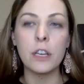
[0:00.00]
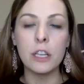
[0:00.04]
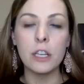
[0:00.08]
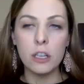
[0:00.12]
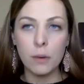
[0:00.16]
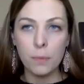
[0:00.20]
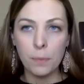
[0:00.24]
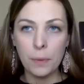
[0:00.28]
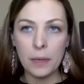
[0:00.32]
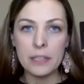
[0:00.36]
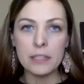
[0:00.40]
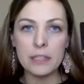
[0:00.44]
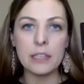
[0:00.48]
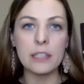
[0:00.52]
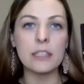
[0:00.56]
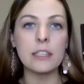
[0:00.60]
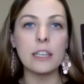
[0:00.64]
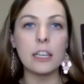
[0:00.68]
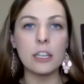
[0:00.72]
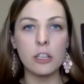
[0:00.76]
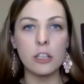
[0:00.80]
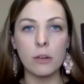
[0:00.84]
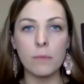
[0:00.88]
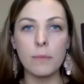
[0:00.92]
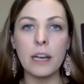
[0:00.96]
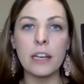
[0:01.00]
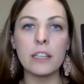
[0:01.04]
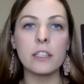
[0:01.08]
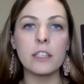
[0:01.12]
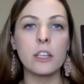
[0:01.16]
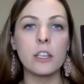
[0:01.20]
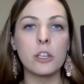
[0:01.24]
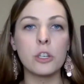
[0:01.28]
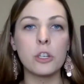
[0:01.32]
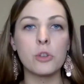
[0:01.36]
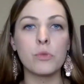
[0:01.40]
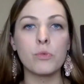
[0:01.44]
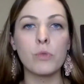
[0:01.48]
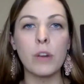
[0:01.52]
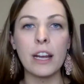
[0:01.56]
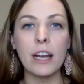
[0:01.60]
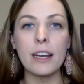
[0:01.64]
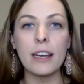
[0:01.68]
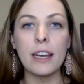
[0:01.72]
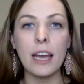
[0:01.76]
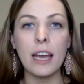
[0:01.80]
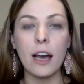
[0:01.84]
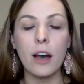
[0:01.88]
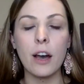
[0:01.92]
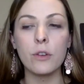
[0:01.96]
in your business, in your message right
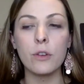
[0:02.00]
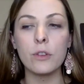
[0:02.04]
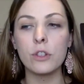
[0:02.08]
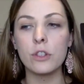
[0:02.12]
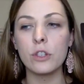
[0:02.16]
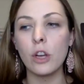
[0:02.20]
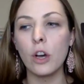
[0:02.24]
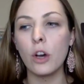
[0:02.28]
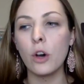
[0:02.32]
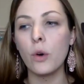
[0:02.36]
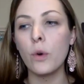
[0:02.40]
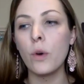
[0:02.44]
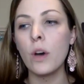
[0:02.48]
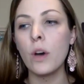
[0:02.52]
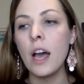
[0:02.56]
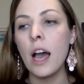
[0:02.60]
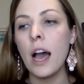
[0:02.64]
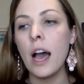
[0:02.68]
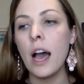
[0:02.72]
now. So